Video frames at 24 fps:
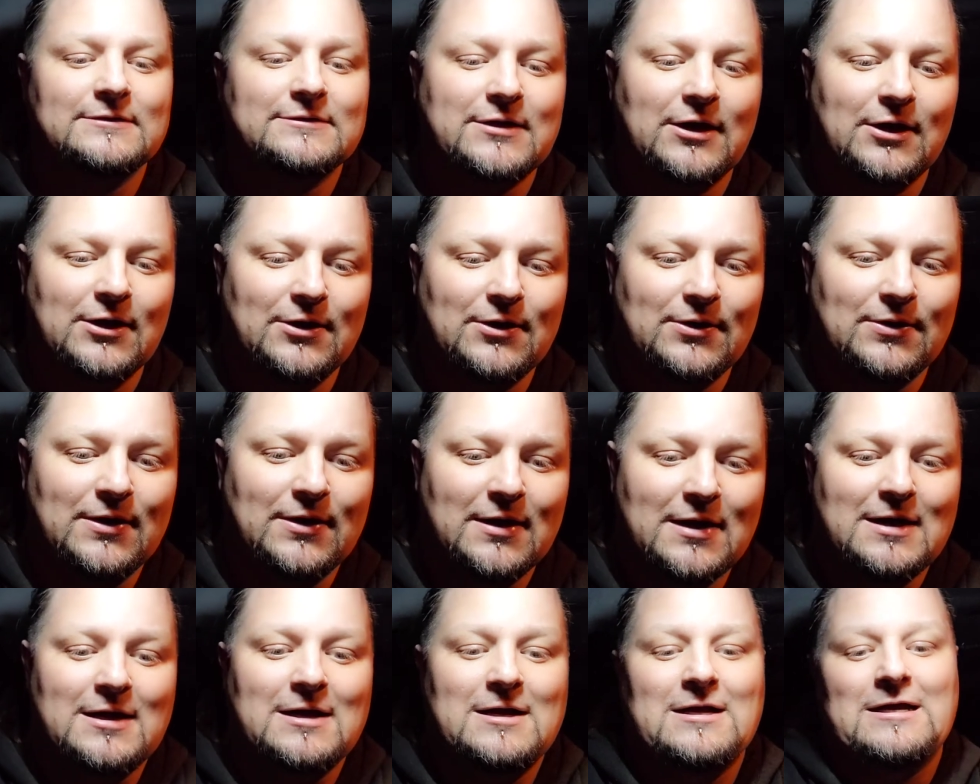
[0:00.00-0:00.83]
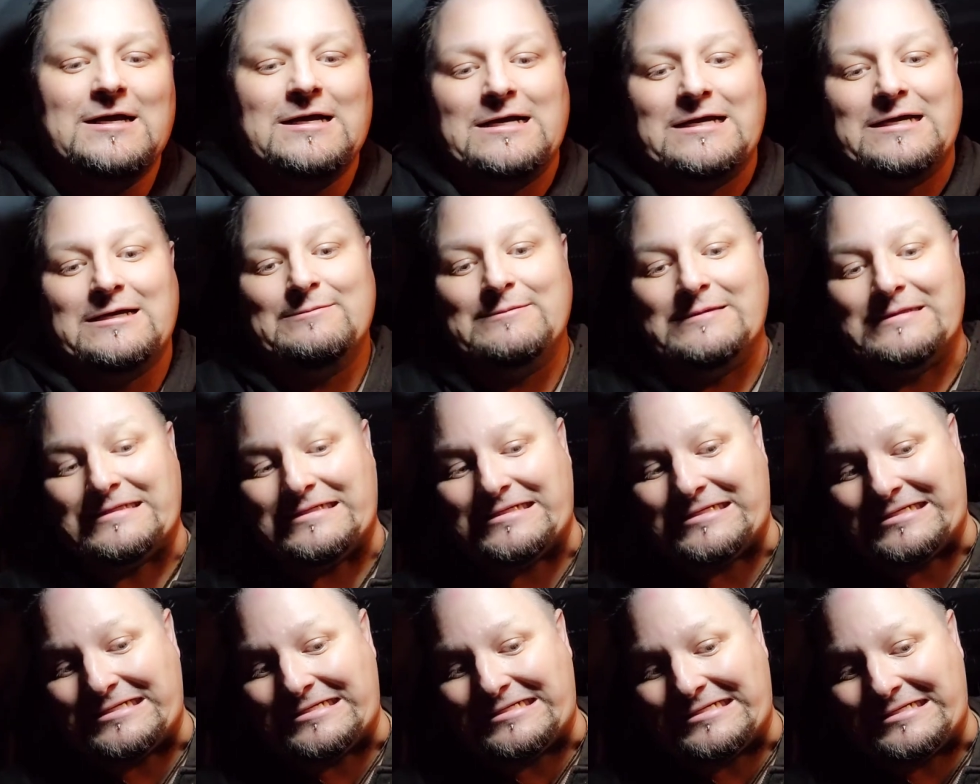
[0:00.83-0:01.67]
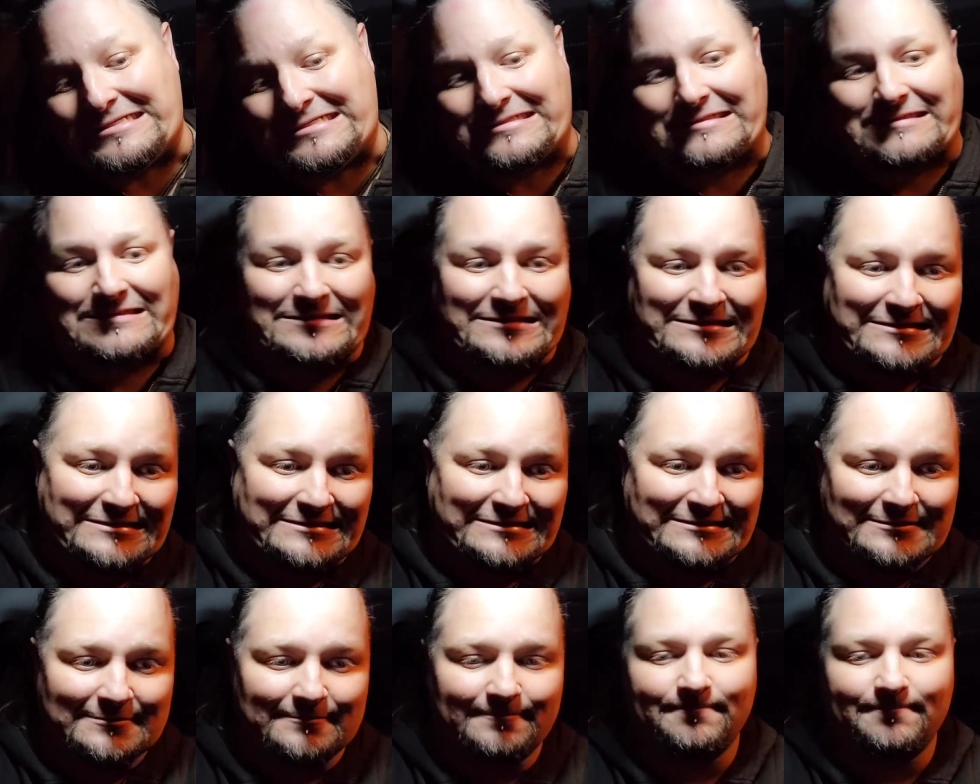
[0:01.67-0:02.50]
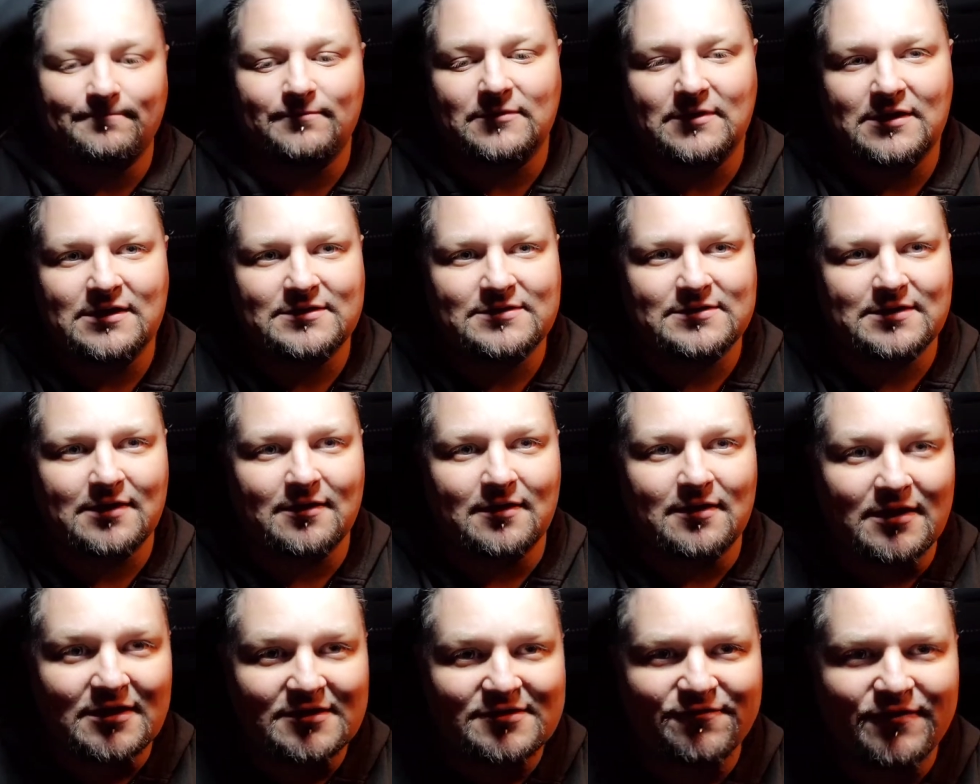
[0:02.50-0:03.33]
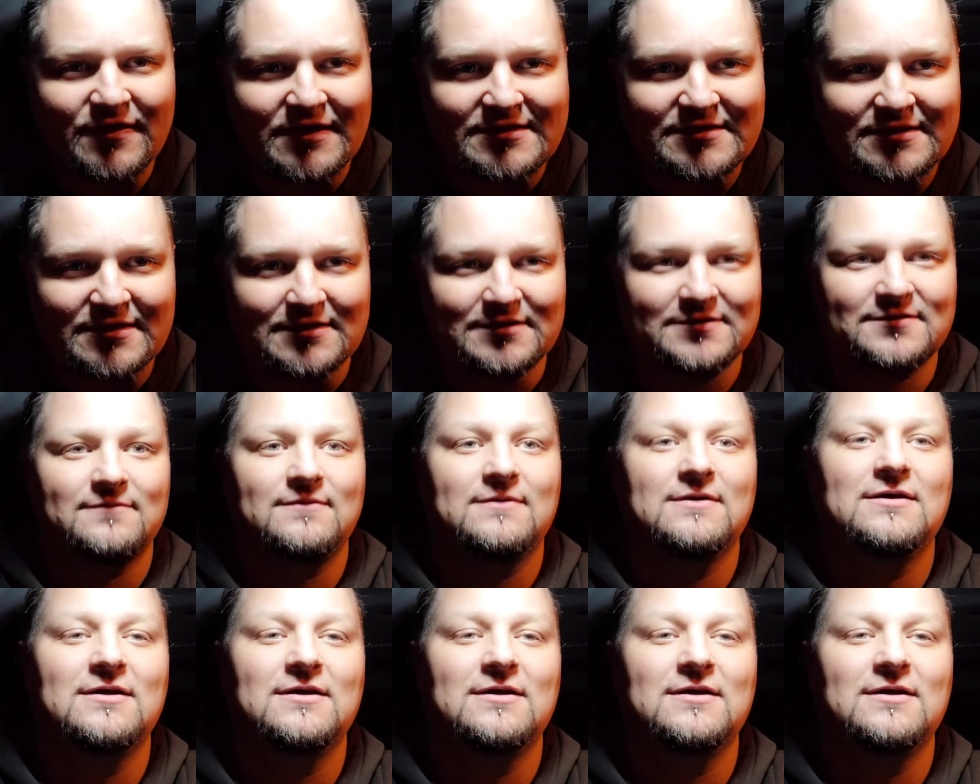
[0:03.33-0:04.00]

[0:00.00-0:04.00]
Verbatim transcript: So I'm like, ah, yeah, let's, uh, let's fix this.